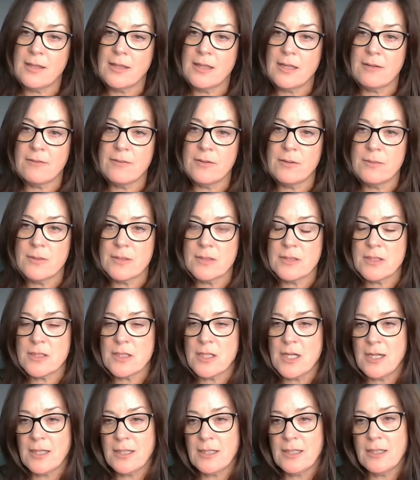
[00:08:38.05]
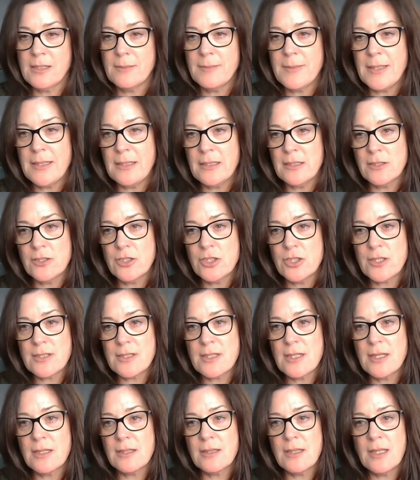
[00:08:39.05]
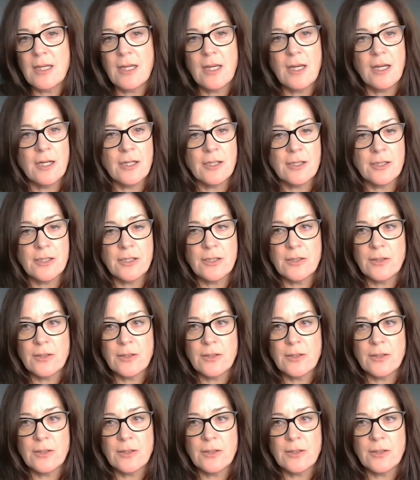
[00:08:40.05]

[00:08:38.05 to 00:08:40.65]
I think everyone's talking about it just like they are,